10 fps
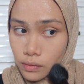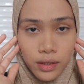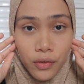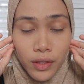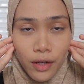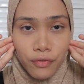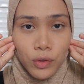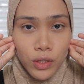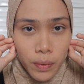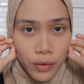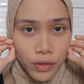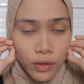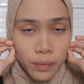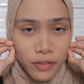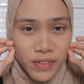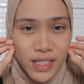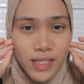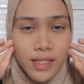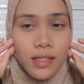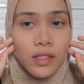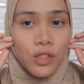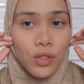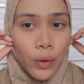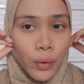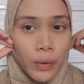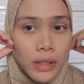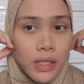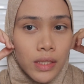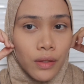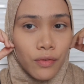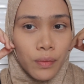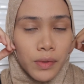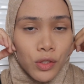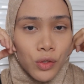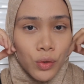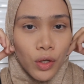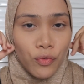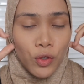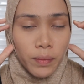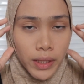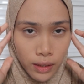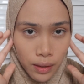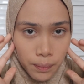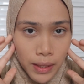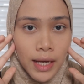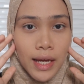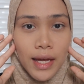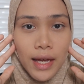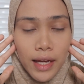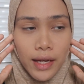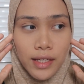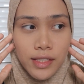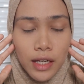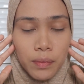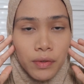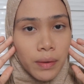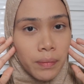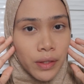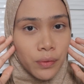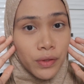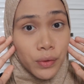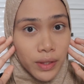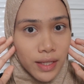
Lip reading: Now that I have loose powder on my face, so it's time for me to do a full makeup and I'll be right back with you